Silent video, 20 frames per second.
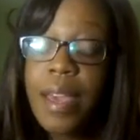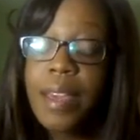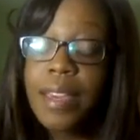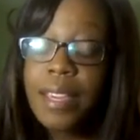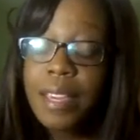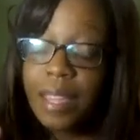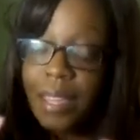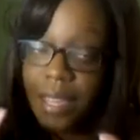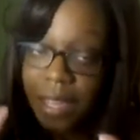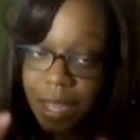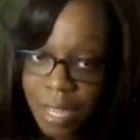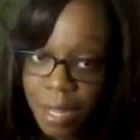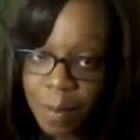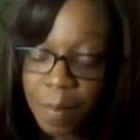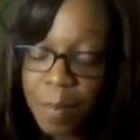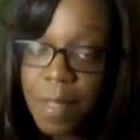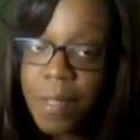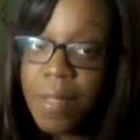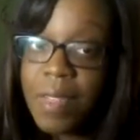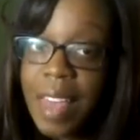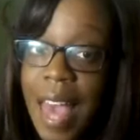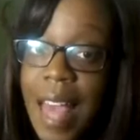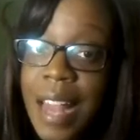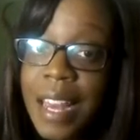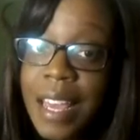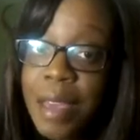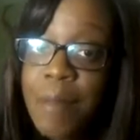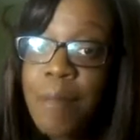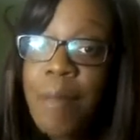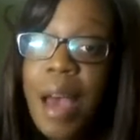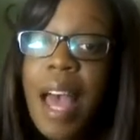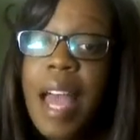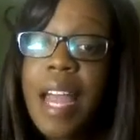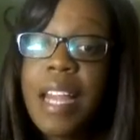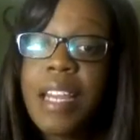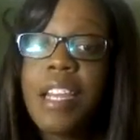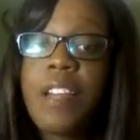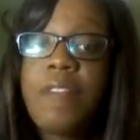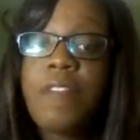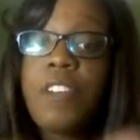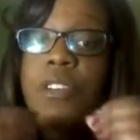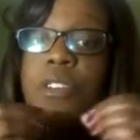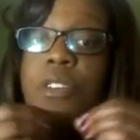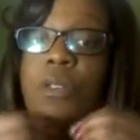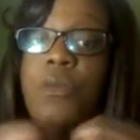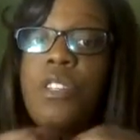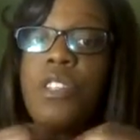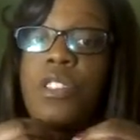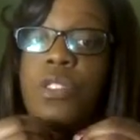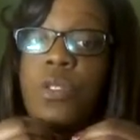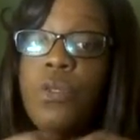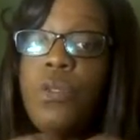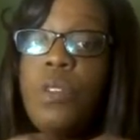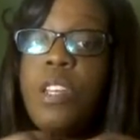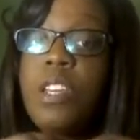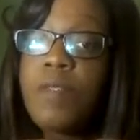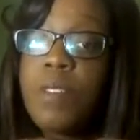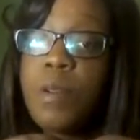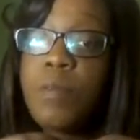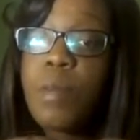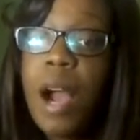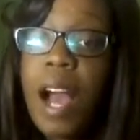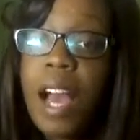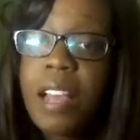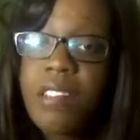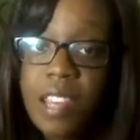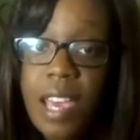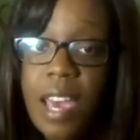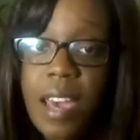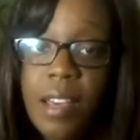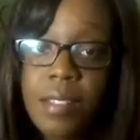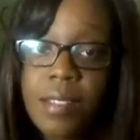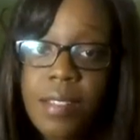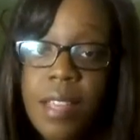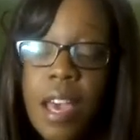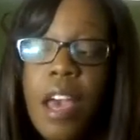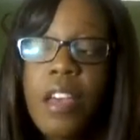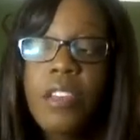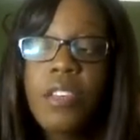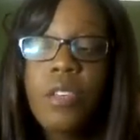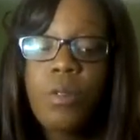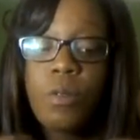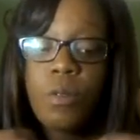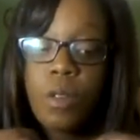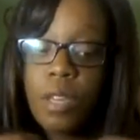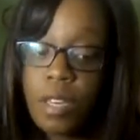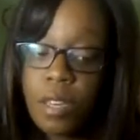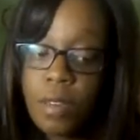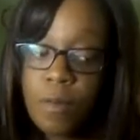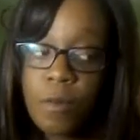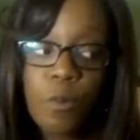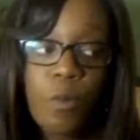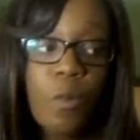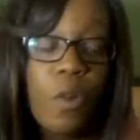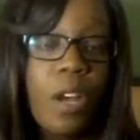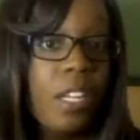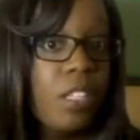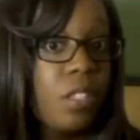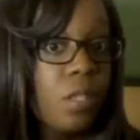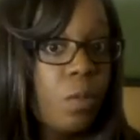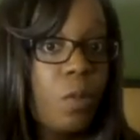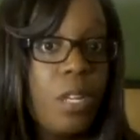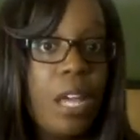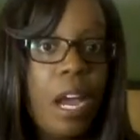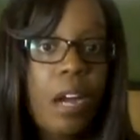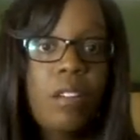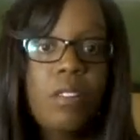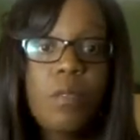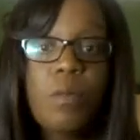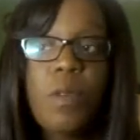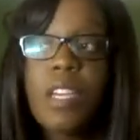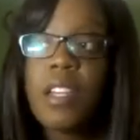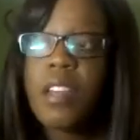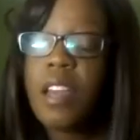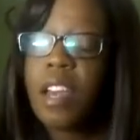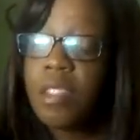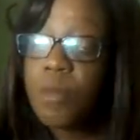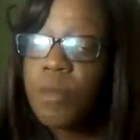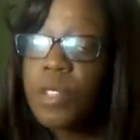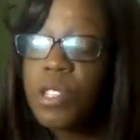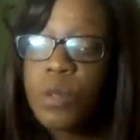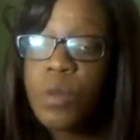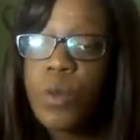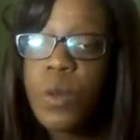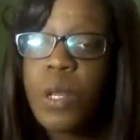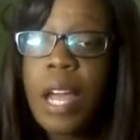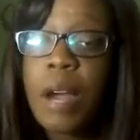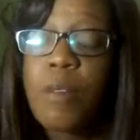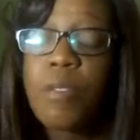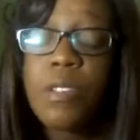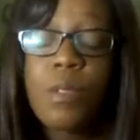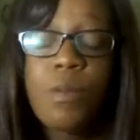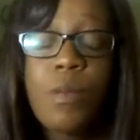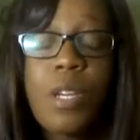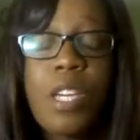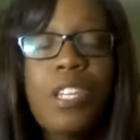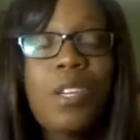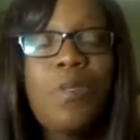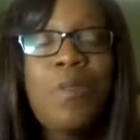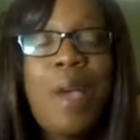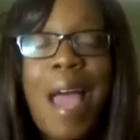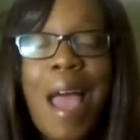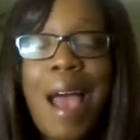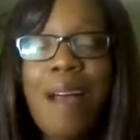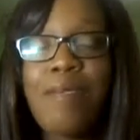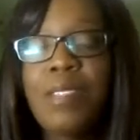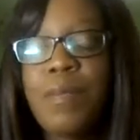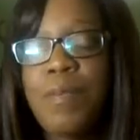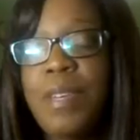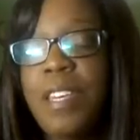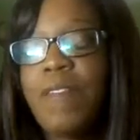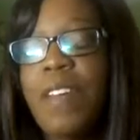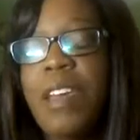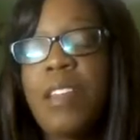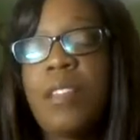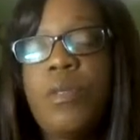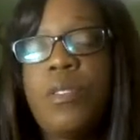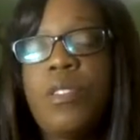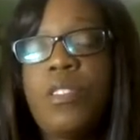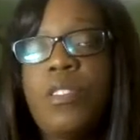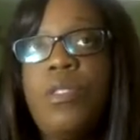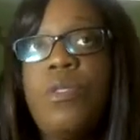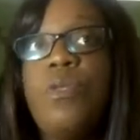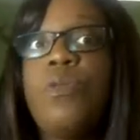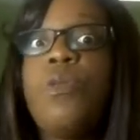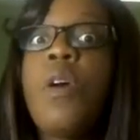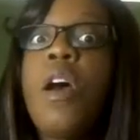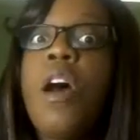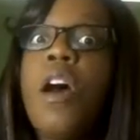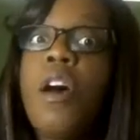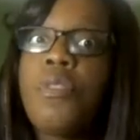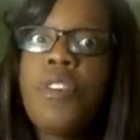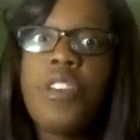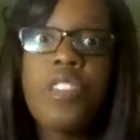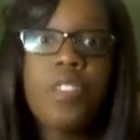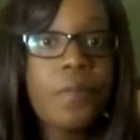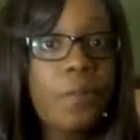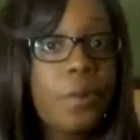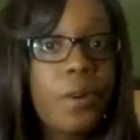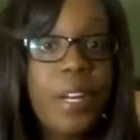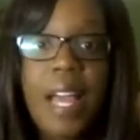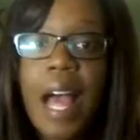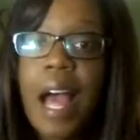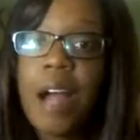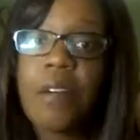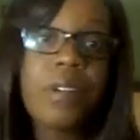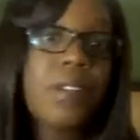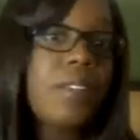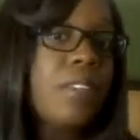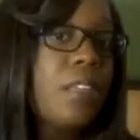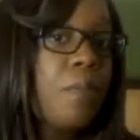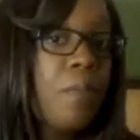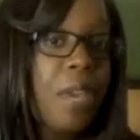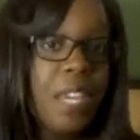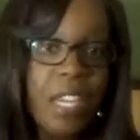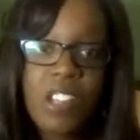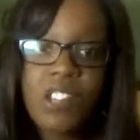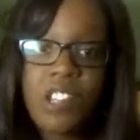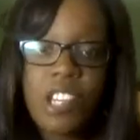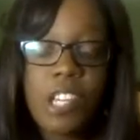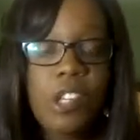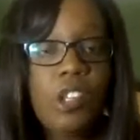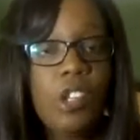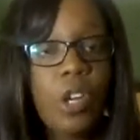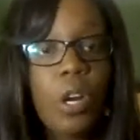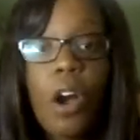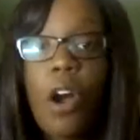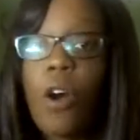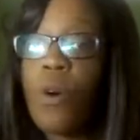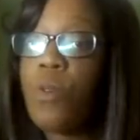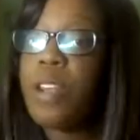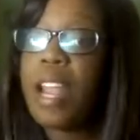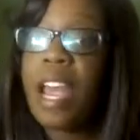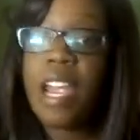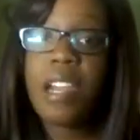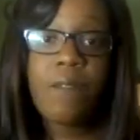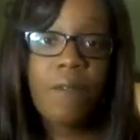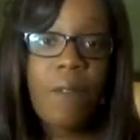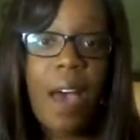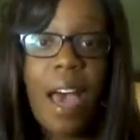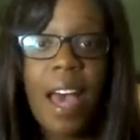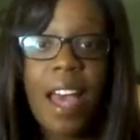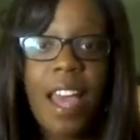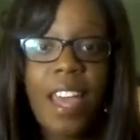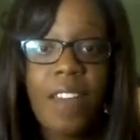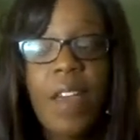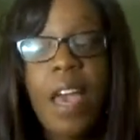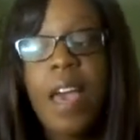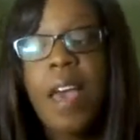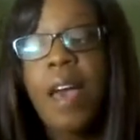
Keep that in mind. If you're doing two different projects, if one is 20 hours a week and the other one is 20 hours a week, you have to be available to do those 40 hours and make it just your whole 9 to 5.